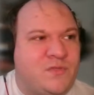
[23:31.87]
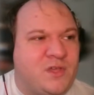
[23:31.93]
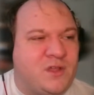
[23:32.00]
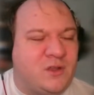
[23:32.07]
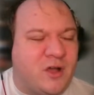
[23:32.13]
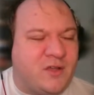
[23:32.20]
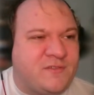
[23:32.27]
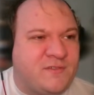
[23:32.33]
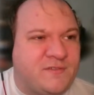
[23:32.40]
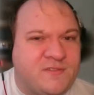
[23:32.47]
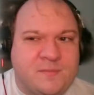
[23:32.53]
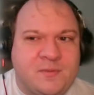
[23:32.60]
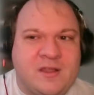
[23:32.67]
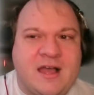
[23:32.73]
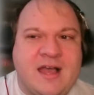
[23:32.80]
with a loss of
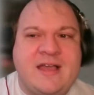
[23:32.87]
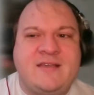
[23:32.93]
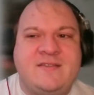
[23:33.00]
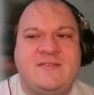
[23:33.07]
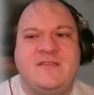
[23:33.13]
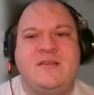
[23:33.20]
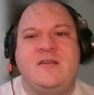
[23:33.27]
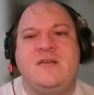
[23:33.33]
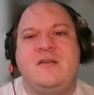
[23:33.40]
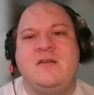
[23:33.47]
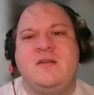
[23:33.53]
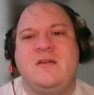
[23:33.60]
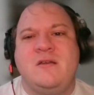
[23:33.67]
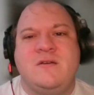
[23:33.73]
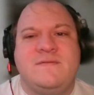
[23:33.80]
supplies,
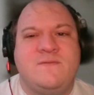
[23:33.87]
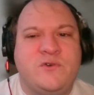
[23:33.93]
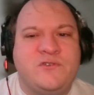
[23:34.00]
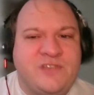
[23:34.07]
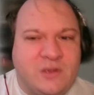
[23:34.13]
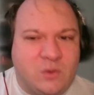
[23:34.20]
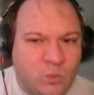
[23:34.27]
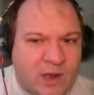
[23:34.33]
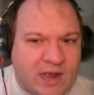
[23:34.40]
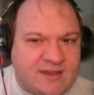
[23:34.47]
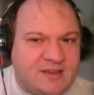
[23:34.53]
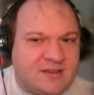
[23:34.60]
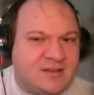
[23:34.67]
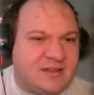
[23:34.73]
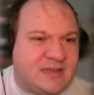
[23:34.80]
forcing
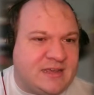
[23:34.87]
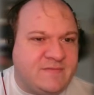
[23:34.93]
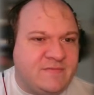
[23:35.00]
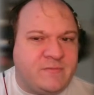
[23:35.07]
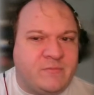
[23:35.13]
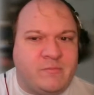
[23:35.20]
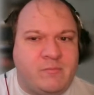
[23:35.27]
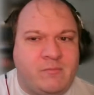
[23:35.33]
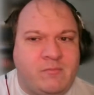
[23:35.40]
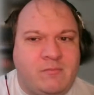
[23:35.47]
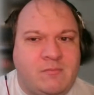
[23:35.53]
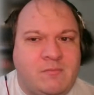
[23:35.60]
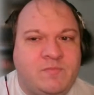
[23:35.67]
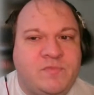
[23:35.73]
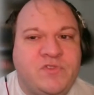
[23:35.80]
White to leave
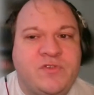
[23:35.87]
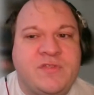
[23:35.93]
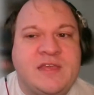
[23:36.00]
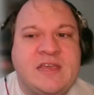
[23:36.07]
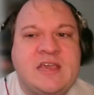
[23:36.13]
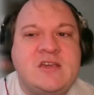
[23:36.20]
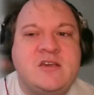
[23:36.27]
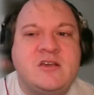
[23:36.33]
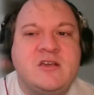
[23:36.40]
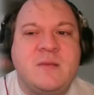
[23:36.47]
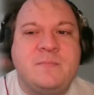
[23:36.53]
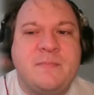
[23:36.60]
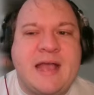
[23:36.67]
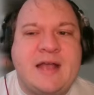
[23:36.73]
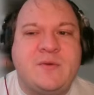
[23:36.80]
so that he could
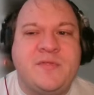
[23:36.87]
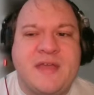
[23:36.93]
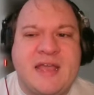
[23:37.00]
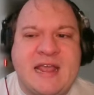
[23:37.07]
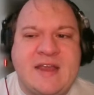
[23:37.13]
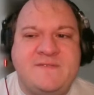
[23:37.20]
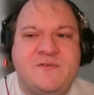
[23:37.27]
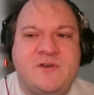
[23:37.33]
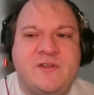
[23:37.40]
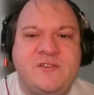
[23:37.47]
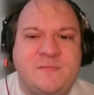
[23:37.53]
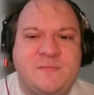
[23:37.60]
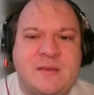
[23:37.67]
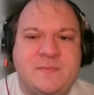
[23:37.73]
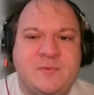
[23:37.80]
come back with aid for
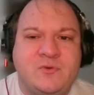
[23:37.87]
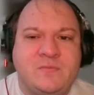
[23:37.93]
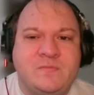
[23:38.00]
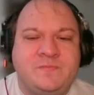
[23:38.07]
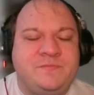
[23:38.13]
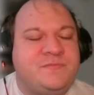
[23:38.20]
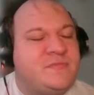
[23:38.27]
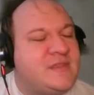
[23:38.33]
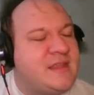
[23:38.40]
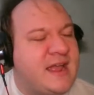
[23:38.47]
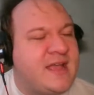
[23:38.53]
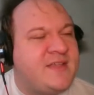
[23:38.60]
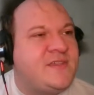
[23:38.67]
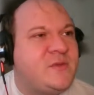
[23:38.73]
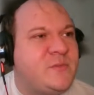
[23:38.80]
his people
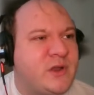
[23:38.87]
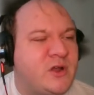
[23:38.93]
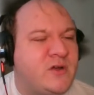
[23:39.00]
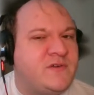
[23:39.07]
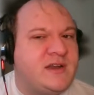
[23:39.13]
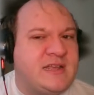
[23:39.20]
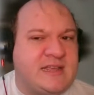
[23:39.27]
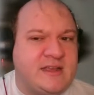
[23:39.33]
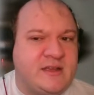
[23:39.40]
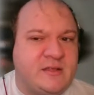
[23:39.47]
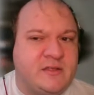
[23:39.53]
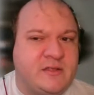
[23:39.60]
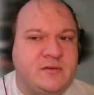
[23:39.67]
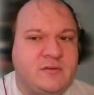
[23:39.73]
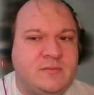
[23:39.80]
as he went over to
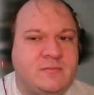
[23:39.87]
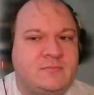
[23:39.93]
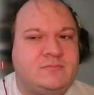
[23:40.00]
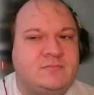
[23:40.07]
England.